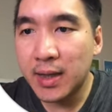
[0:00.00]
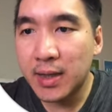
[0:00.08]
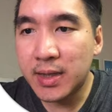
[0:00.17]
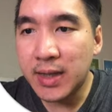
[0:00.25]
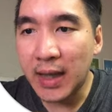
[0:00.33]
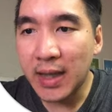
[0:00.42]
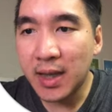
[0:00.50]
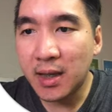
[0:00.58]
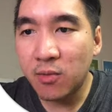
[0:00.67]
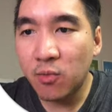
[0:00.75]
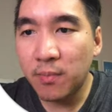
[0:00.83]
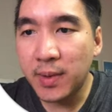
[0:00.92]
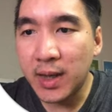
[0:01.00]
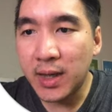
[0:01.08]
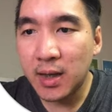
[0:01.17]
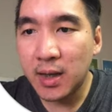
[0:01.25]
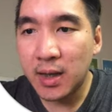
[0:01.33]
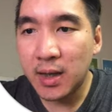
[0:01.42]
data will
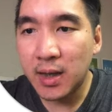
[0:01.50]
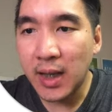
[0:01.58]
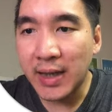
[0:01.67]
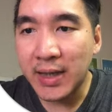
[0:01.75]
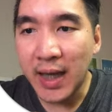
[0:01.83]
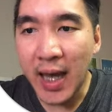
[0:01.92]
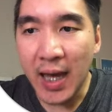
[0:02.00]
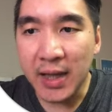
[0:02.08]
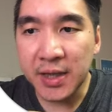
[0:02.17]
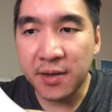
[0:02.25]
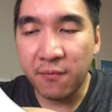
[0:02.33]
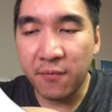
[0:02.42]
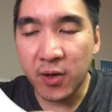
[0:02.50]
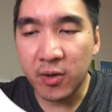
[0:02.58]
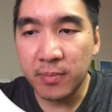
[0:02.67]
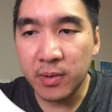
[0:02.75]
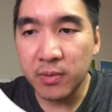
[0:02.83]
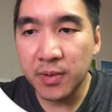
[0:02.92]
be like the x
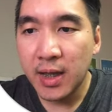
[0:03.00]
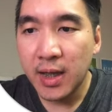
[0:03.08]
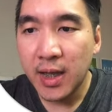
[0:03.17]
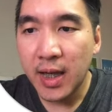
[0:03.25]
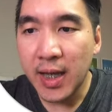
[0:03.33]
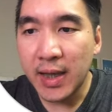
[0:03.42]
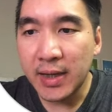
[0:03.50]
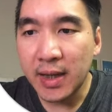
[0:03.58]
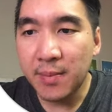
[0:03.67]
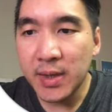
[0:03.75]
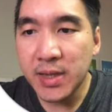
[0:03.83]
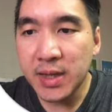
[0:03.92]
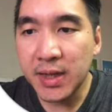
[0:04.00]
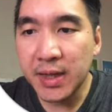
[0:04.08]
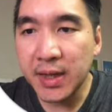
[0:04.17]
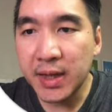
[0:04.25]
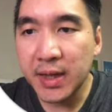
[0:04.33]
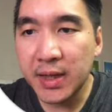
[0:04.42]
variables, and
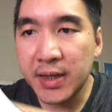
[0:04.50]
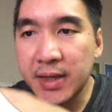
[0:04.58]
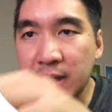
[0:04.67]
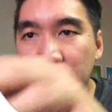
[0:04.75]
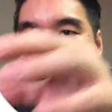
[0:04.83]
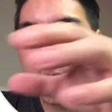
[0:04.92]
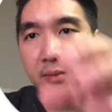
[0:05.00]
images is the